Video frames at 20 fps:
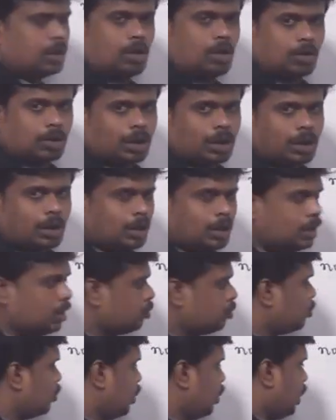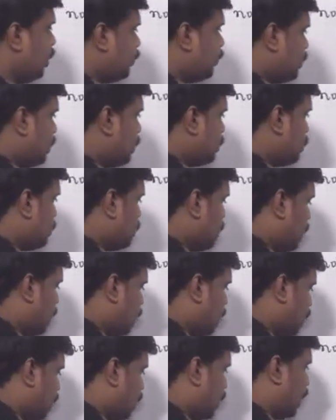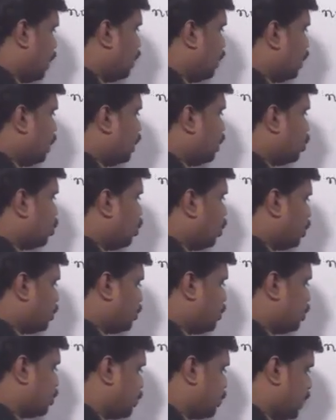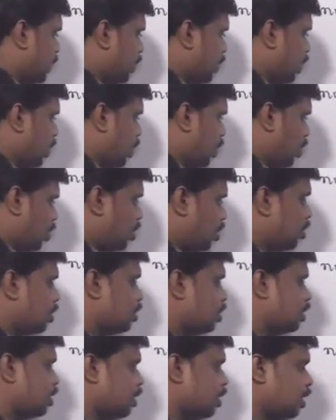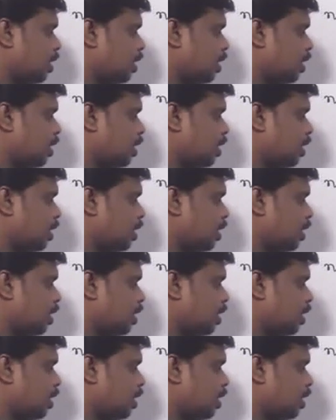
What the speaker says: Okay, so if this thread currently it holds this particular lock,